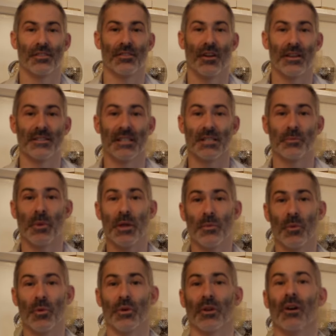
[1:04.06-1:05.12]
36
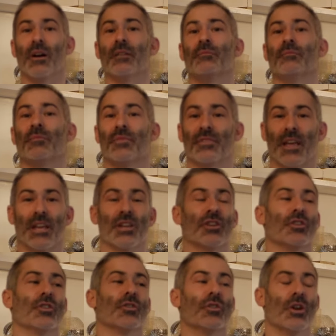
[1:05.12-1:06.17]
people, and I thank
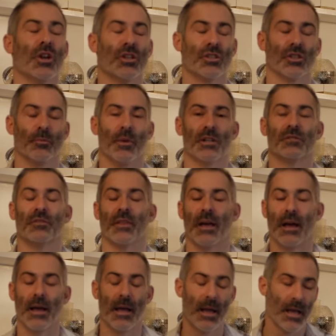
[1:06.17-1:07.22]
you so much for
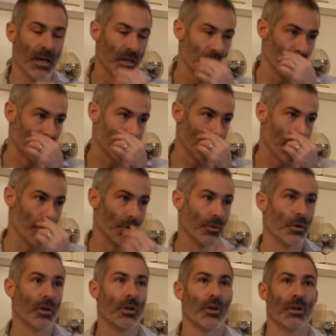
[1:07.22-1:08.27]
that. So
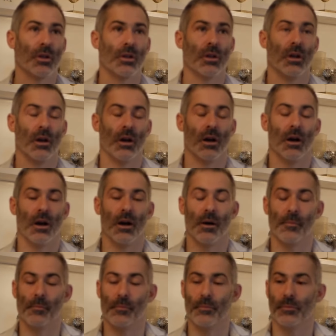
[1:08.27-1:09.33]

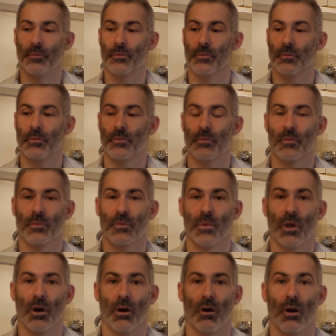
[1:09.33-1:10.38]
I'm
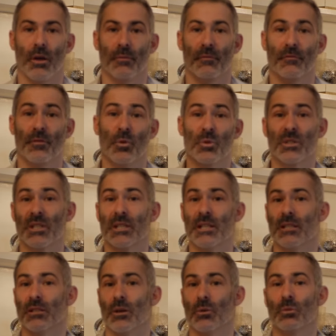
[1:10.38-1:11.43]
40
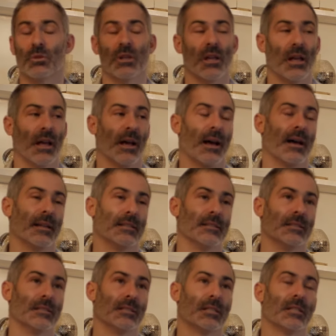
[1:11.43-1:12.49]
years old
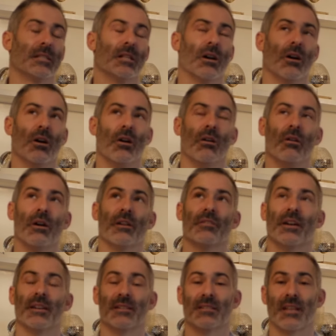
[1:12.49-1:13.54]
and I've
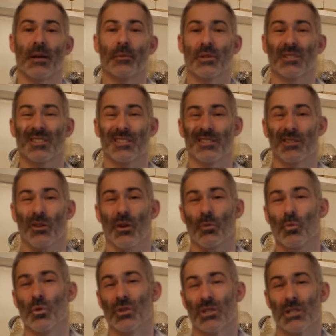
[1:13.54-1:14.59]
had a stammer since I
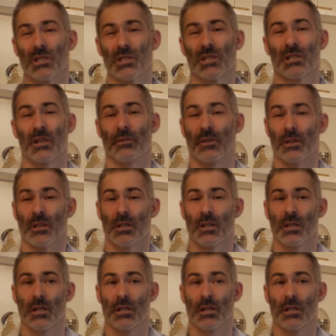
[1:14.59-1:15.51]
was 7,